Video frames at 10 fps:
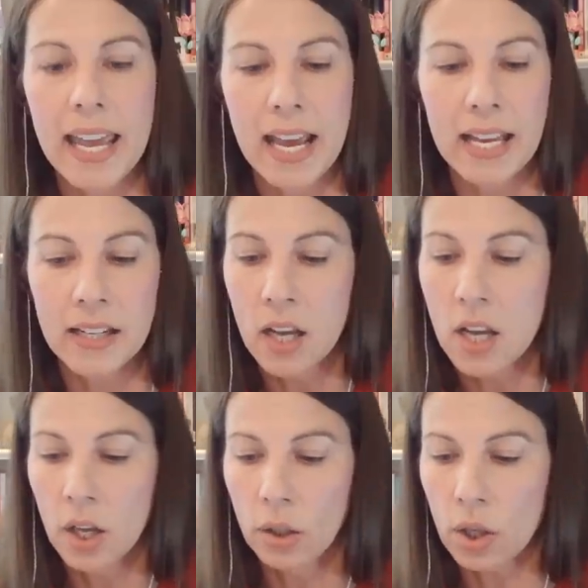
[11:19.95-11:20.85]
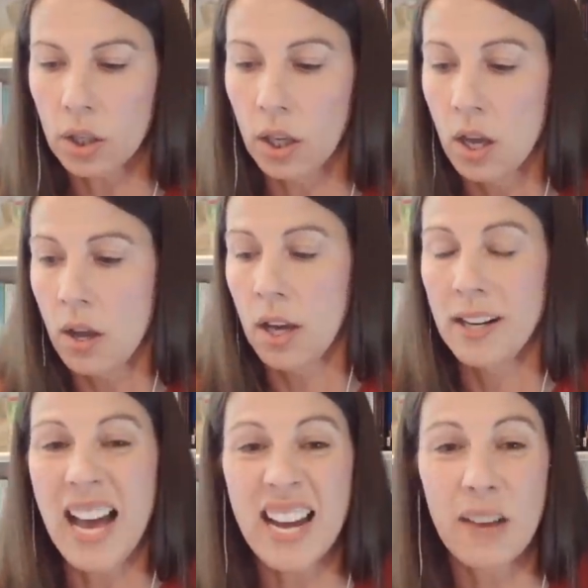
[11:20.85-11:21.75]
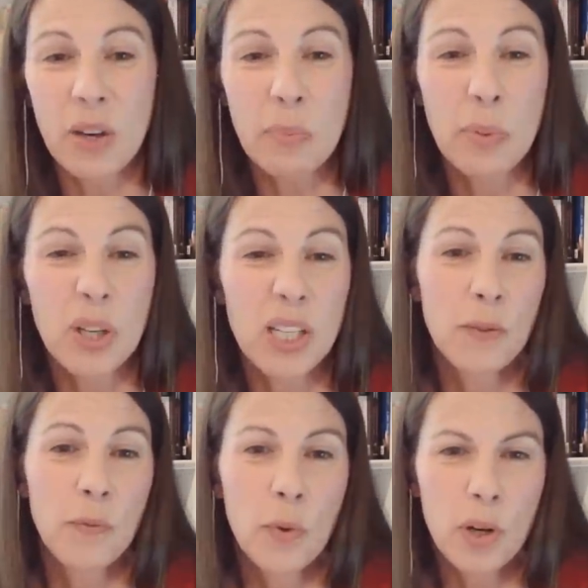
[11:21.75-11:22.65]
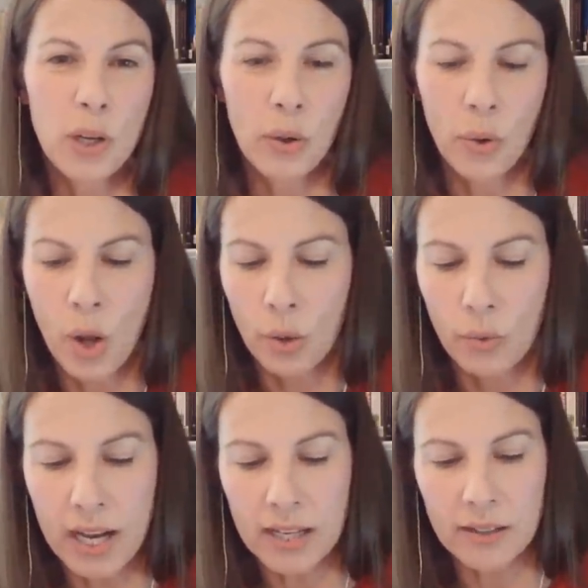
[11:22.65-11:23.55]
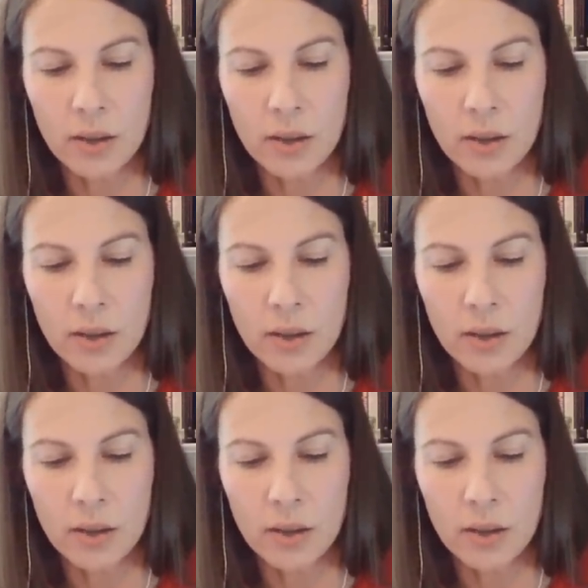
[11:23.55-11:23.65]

And look, not every book is for you, right?